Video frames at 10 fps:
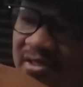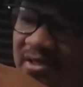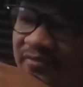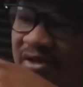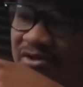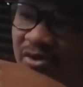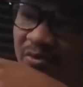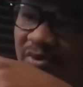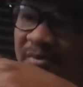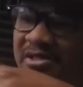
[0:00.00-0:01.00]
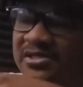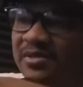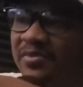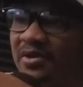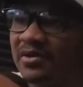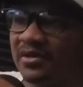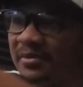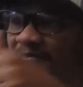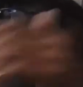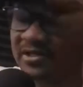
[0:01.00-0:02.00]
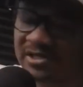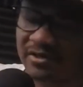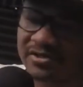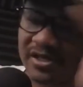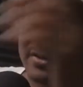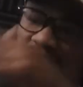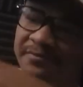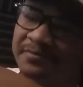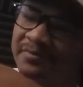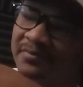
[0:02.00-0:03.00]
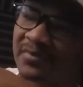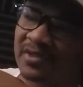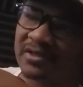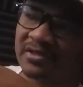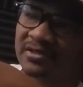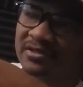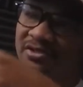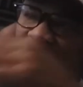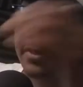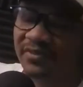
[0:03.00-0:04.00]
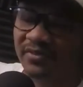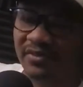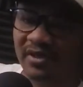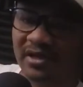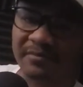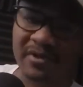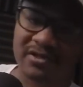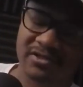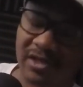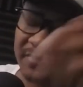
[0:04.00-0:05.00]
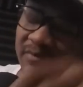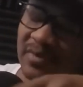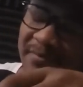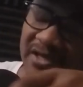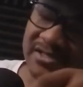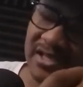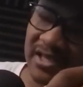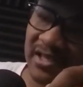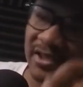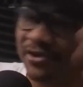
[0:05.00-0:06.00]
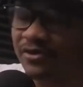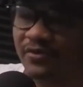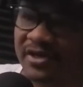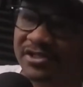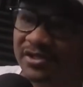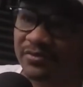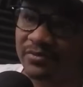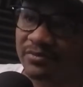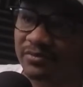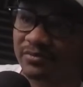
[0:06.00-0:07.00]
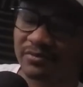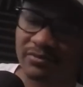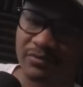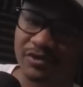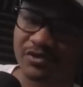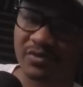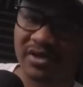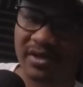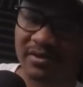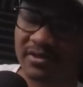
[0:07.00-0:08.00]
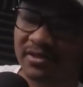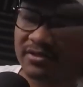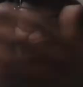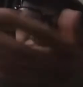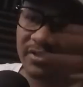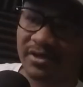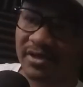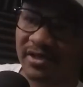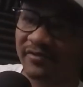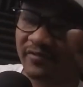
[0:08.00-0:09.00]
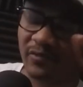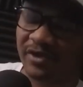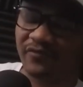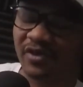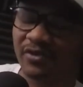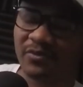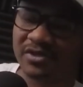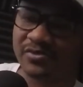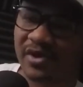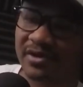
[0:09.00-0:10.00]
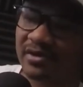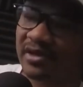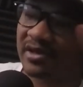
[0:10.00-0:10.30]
I don't wear my seatbelt, and et cetera, et cetera. So, I'm not saying either direction, which one if either one is right or not.